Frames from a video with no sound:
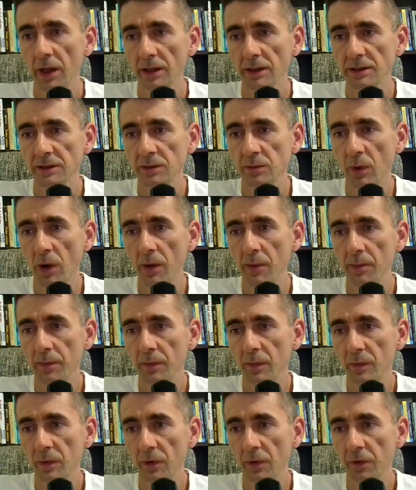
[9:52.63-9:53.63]
one,
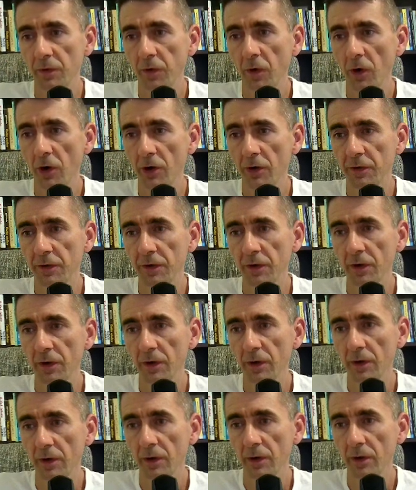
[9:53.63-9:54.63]
the fourth
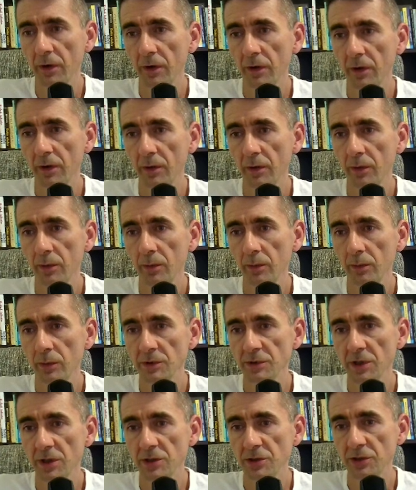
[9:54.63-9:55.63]

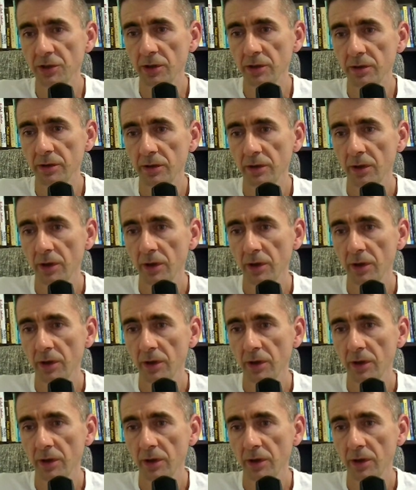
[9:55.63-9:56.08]
position,